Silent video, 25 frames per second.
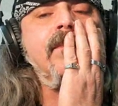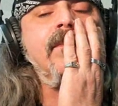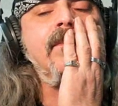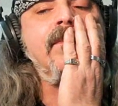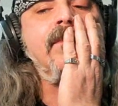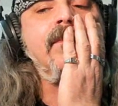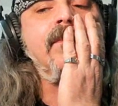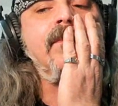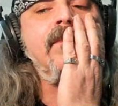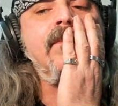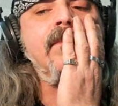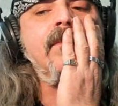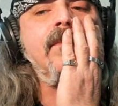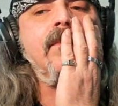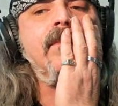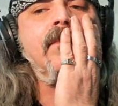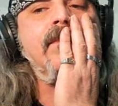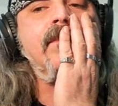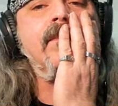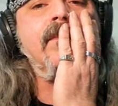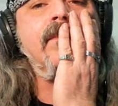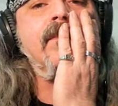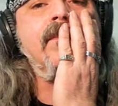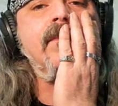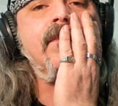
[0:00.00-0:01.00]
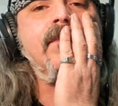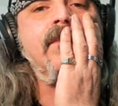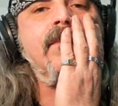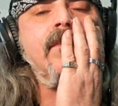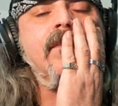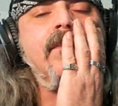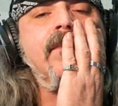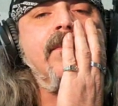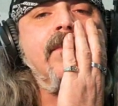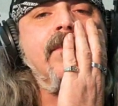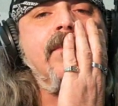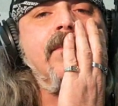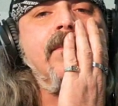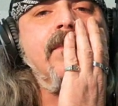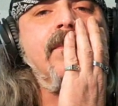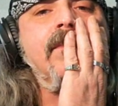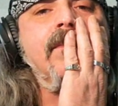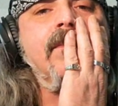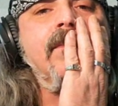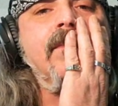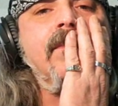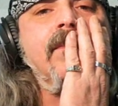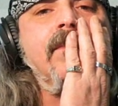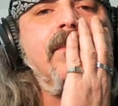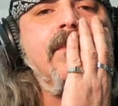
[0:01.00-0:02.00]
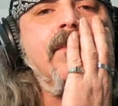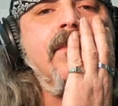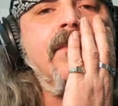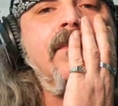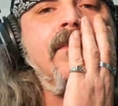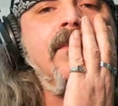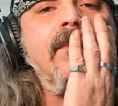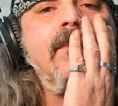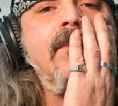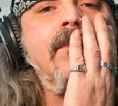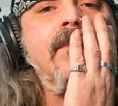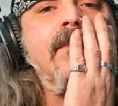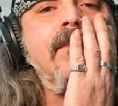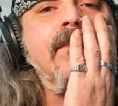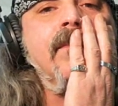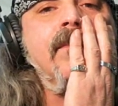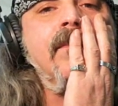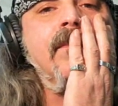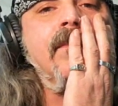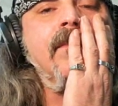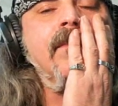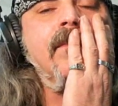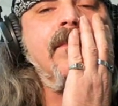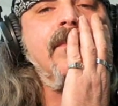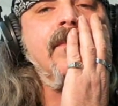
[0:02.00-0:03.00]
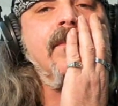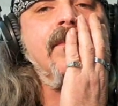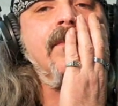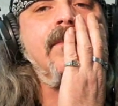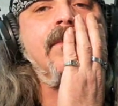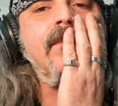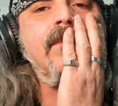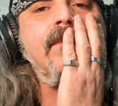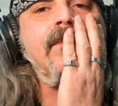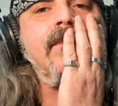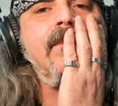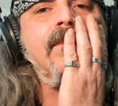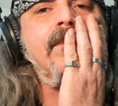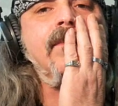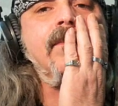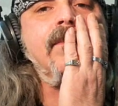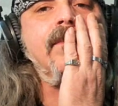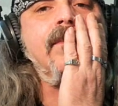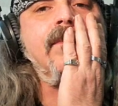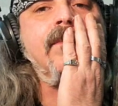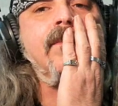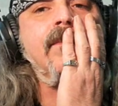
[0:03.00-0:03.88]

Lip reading: The person shown says nothing.